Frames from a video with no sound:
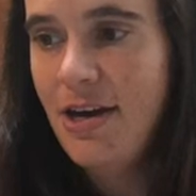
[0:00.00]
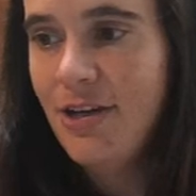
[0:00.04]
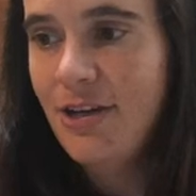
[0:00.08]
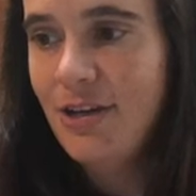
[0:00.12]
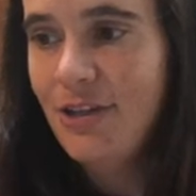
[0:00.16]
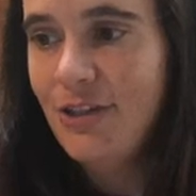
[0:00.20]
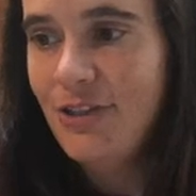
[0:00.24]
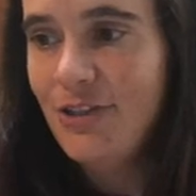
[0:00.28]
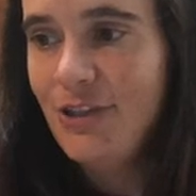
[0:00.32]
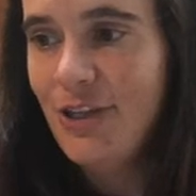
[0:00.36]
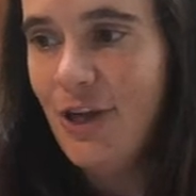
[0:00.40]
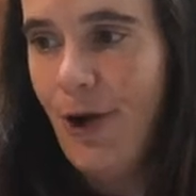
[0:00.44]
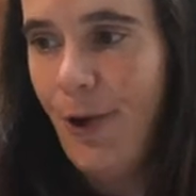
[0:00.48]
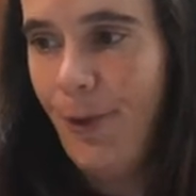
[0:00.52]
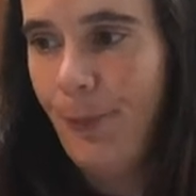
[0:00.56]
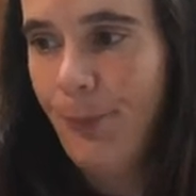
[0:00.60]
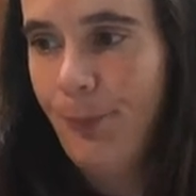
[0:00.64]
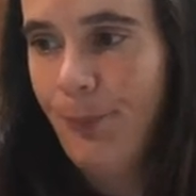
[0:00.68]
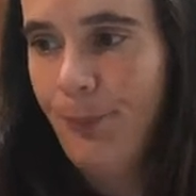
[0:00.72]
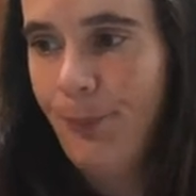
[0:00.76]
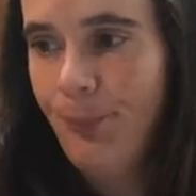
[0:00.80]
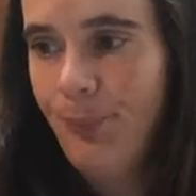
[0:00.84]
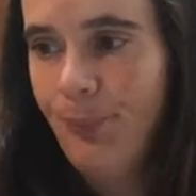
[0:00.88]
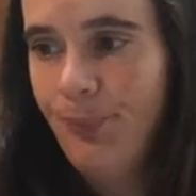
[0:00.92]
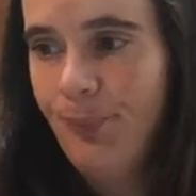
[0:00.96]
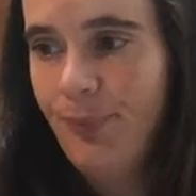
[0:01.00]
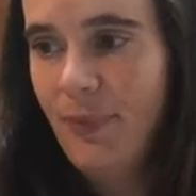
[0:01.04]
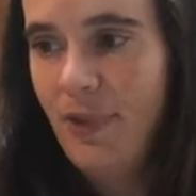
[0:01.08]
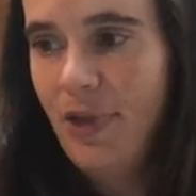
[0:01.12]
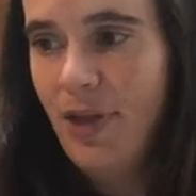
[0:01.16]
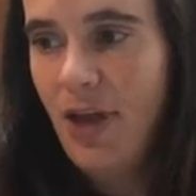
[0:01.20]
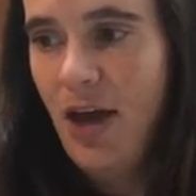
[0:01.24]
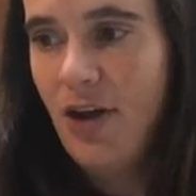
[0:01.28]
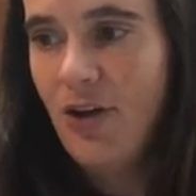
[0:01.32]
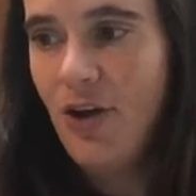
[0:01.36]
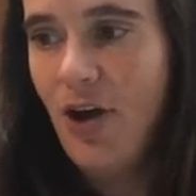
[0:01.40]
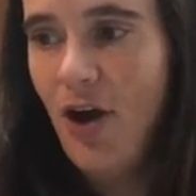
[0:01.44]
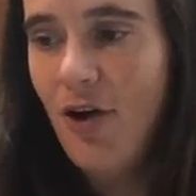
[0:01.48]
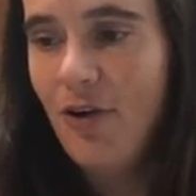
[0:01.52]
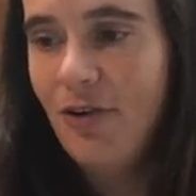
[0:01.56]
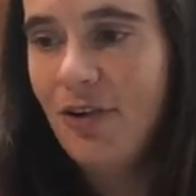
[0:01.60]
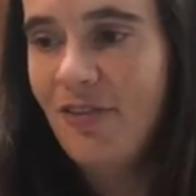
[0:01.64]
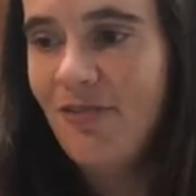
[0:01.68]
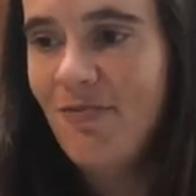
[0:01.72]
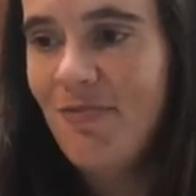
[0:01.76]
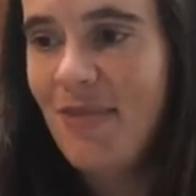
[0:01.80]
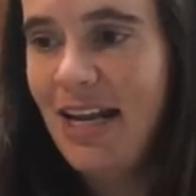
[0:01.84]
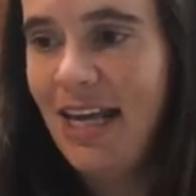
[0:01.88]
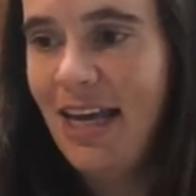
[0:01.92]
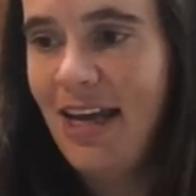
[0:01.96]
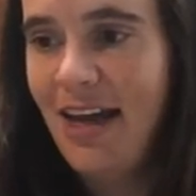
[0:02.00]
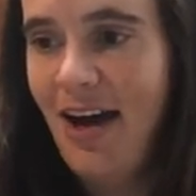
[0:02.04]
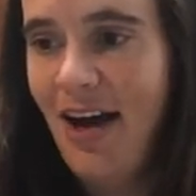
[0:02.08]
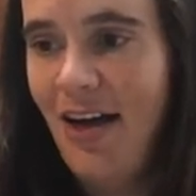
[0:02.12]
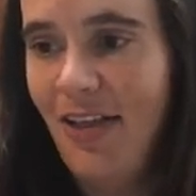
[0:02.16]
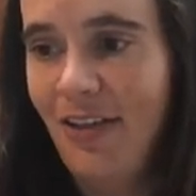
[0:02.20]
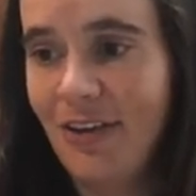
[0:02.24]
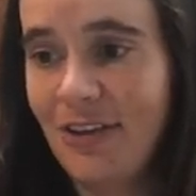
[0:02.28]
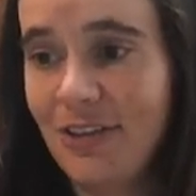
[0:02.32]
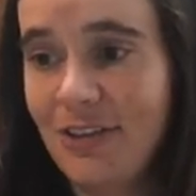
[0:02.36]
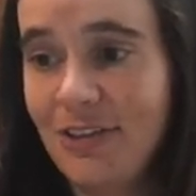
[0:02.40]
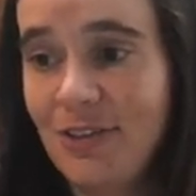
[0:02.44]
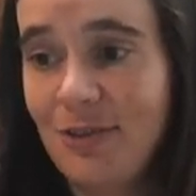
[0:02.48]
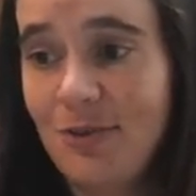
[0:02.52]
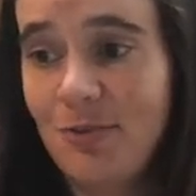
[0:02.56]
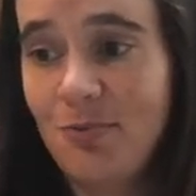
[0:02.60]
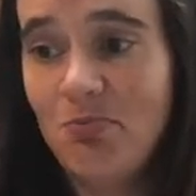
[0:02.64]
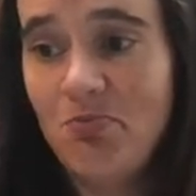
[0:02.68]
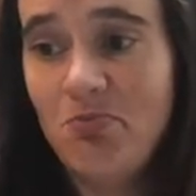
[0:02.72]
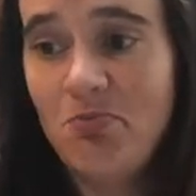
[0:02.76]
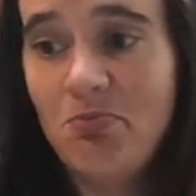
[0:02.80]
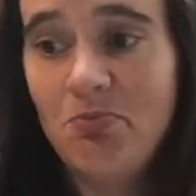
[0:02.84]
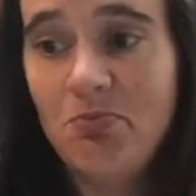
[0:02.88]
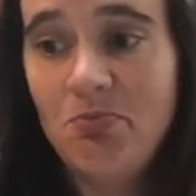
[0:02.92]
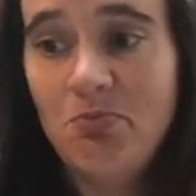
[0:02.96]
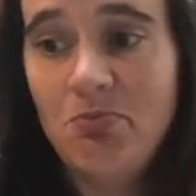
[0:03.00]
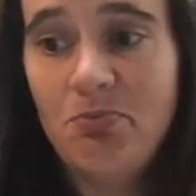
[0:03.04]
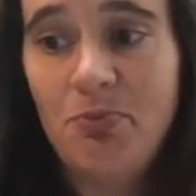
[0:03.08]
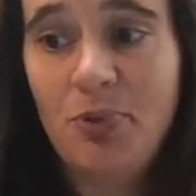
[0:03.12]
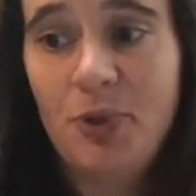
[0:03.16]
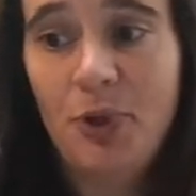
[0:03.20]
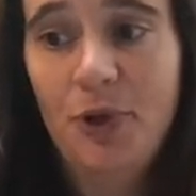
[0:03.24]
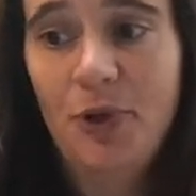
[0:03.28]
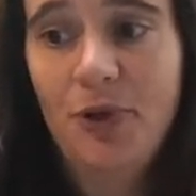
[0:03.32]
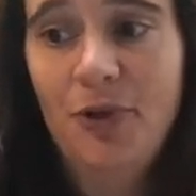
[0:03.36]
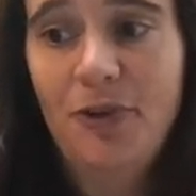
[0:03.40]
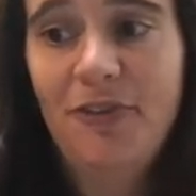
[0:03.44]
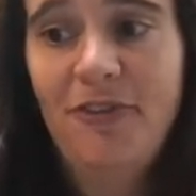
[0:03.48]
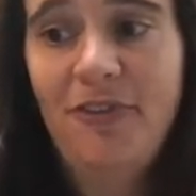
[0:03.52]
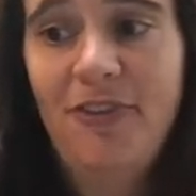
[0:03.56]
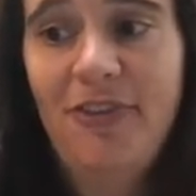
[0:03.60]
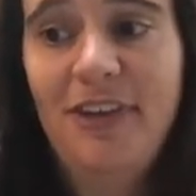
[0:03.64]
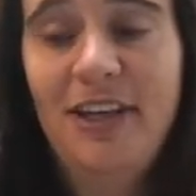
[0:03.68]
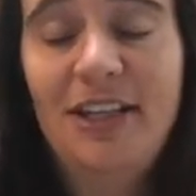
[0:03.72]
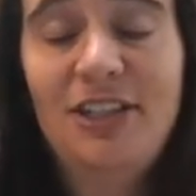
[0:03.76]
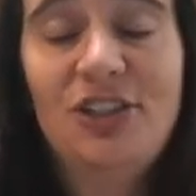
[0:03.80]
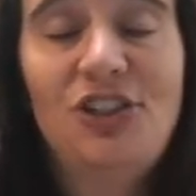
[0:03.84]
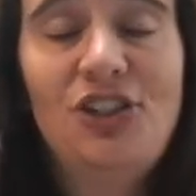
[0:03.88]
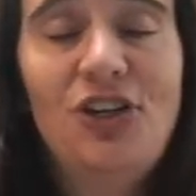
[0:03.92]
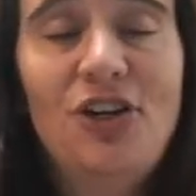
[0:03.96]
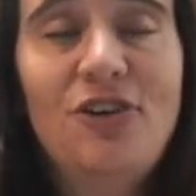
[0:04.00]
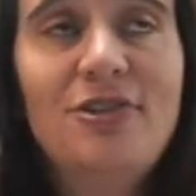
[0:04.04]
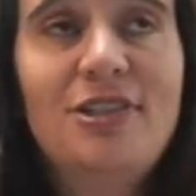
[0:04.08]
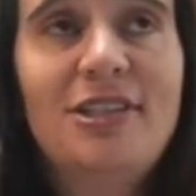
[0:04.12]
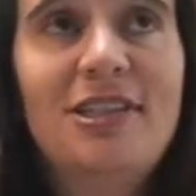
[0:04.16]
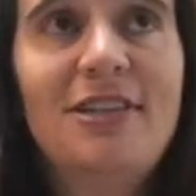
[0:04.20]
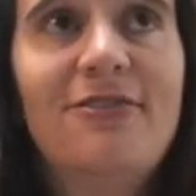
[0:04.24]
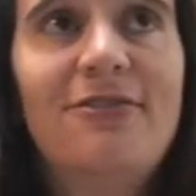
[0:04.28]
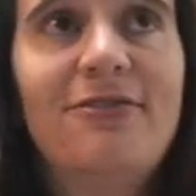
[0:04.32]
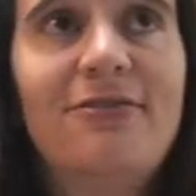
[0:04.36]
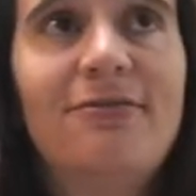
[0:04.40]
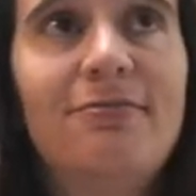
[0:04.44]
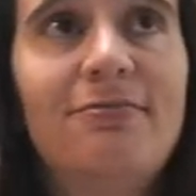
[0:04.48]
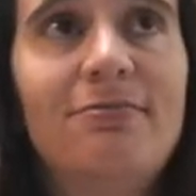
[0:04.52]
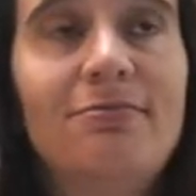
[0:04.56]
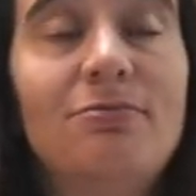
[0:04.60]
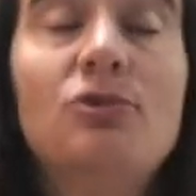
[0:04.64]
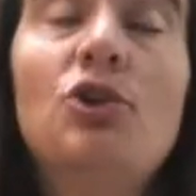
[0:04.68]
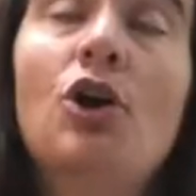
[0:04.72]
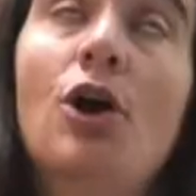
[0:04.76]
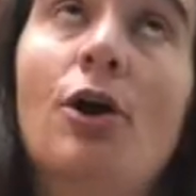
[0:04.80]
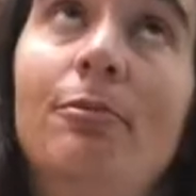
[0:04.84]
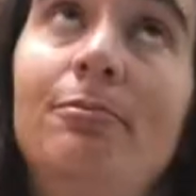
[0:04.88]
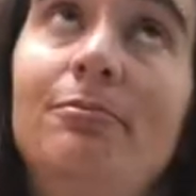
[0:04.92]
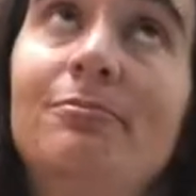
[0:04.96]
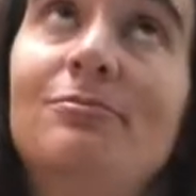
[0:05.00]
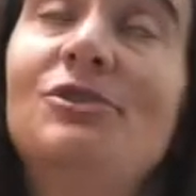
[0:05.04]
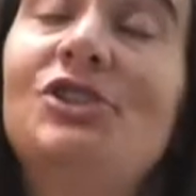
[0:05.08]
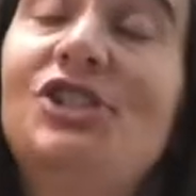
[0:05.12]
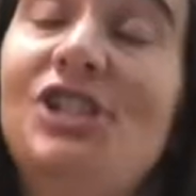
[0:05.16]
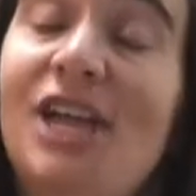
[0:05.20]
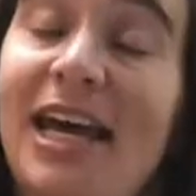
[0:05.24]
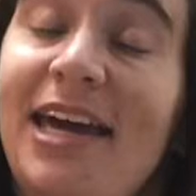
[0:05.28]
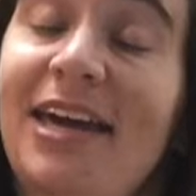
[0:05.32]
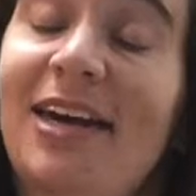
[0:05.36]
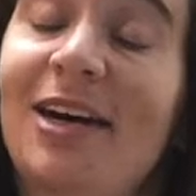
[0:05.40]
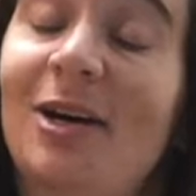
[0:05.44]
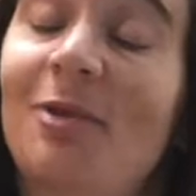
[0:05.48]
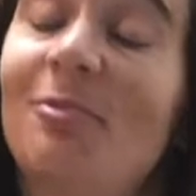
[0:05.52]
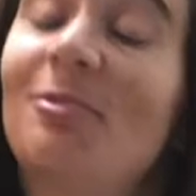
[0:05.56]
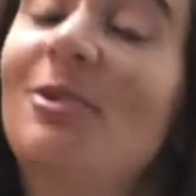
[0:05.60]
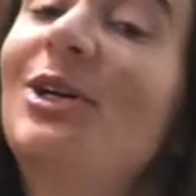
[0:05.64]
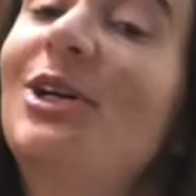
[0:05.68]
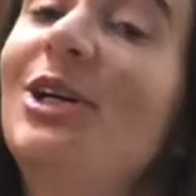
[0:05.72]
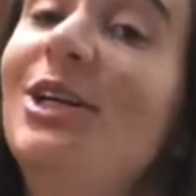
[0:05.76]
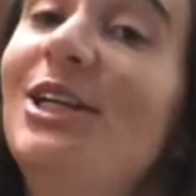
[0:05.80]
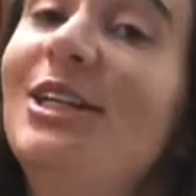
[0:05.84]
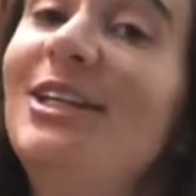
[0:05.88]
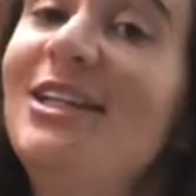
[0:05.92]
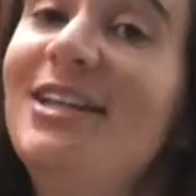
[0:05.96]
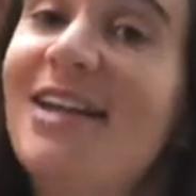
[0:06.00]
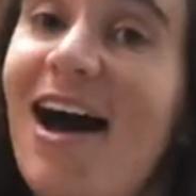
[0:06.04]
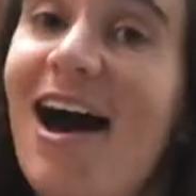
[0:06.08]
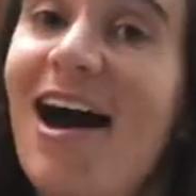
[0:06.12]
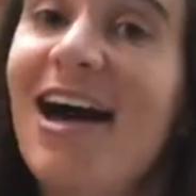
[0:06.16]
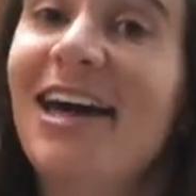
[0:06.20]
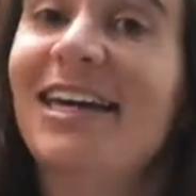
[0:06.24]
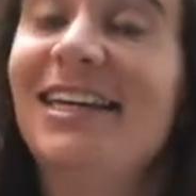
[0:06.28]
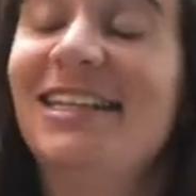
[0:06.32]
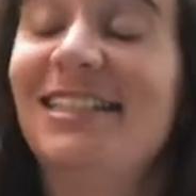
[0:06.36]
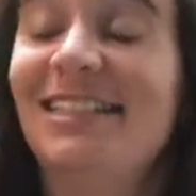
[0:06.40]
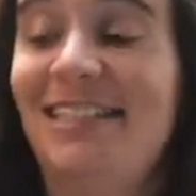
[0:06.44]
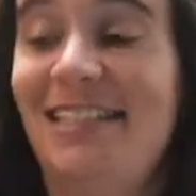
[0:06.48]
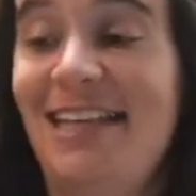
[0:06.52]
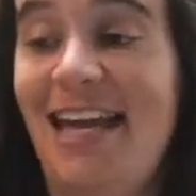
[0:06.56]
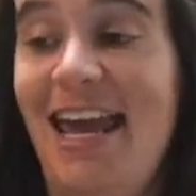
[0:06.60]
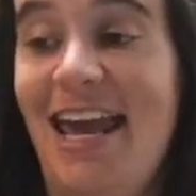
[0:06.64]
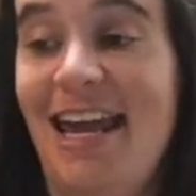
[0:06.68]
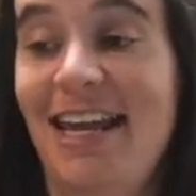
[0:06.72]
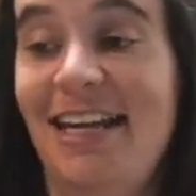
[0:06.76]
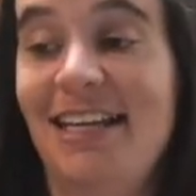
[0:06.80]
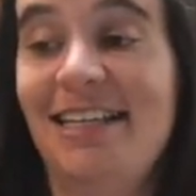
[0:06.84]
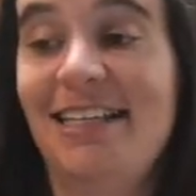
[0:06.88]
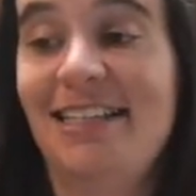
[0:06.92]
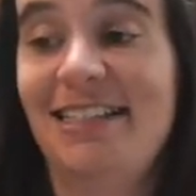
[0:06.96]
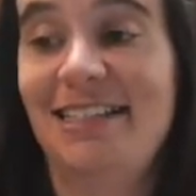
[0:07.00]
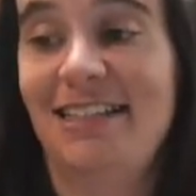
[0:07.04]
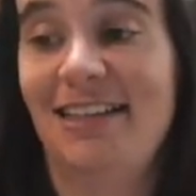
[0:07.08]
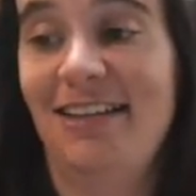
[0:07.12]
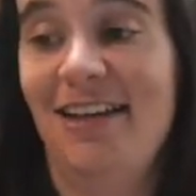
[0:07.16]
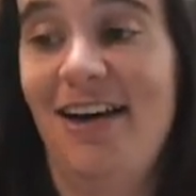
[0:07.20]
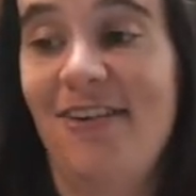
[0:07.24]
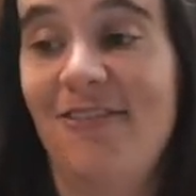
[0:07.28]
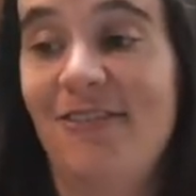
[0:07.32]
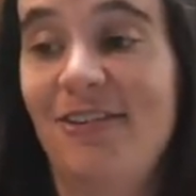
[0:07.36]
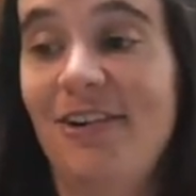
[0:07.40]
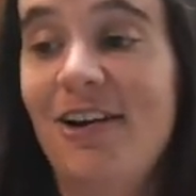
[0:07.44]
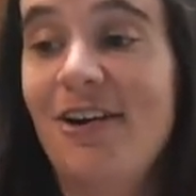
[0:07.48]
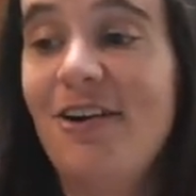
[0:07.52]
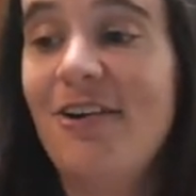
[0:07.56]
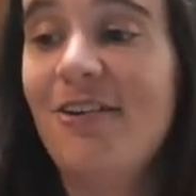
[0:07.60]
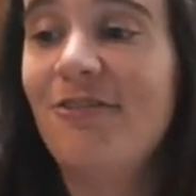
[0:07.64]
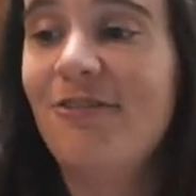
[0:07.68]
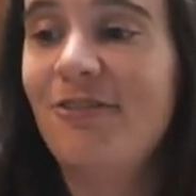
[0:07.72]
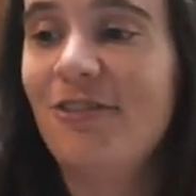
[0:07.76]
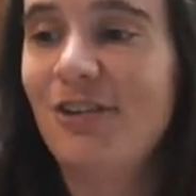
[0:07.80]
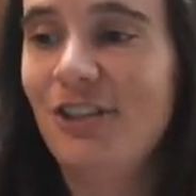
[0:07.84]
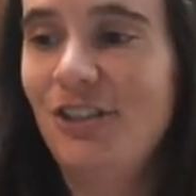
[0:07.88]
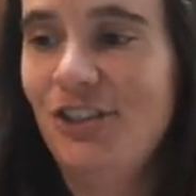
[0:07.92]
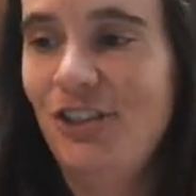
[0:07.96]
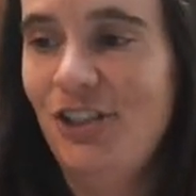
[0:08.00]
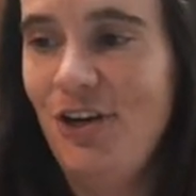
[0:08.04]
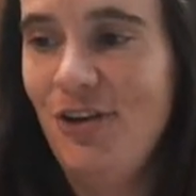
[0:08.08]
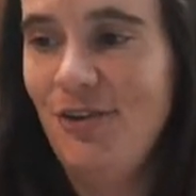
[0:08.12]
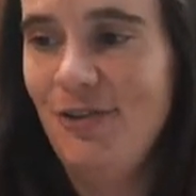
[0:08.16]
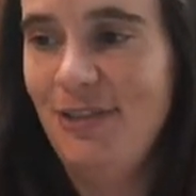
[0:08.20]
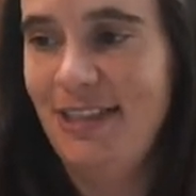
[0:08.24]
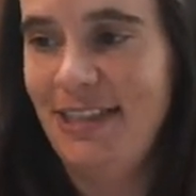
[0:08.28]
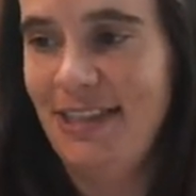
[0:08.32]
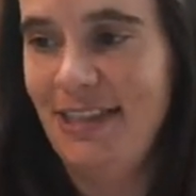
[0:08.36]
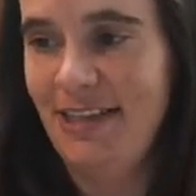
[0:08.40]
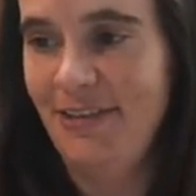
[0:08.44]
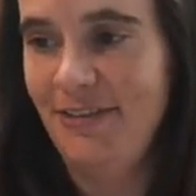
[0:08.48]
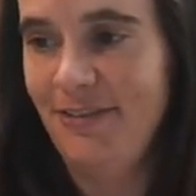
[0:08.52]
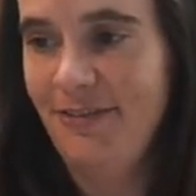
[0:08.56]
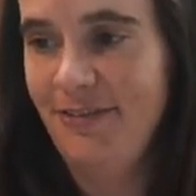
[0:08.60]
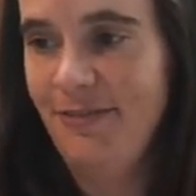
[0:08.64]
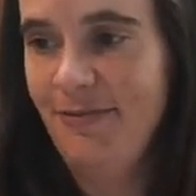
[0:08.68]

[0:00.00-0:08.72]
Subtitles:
So, a coat of many colors proved that Jacob could not contain his love for Joseph.